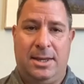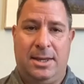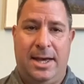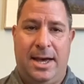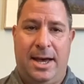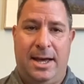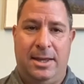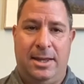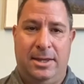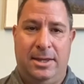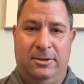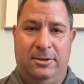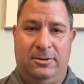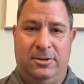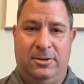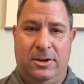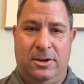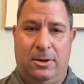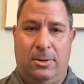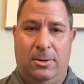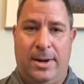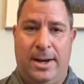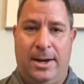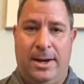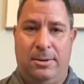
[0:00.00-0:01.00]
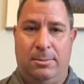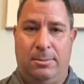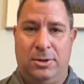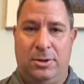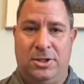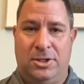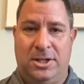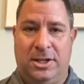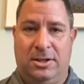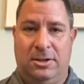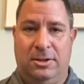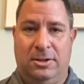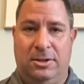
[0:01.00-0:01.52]
that this year around in
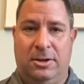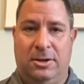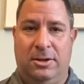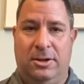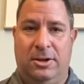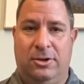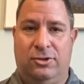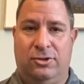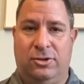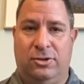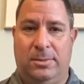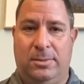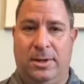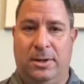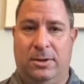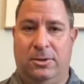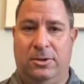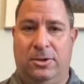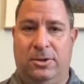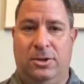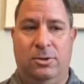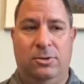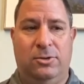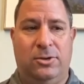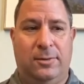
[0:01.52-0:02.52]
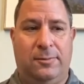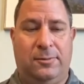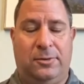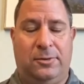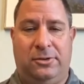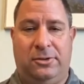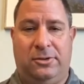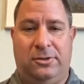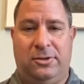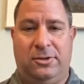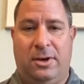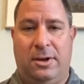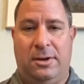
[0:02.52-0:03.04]
particular, there should be a huge
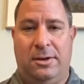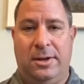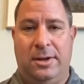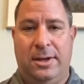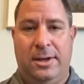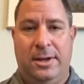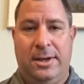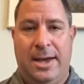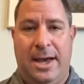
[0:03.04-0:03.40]
emphasis on